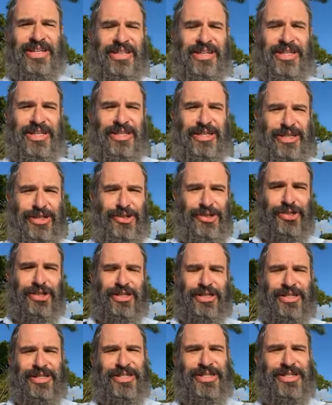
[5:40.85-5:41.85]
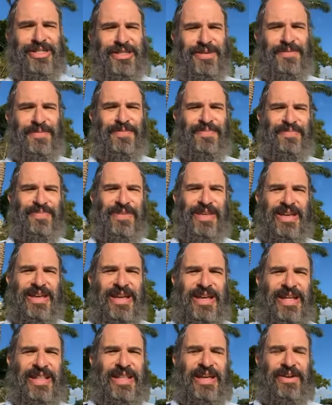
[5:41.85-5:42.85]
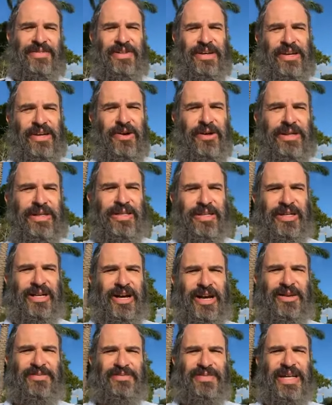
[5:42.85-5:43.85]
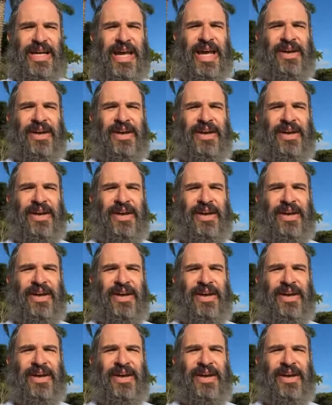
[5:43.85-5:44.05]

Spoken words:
The condition is that if they're going to come,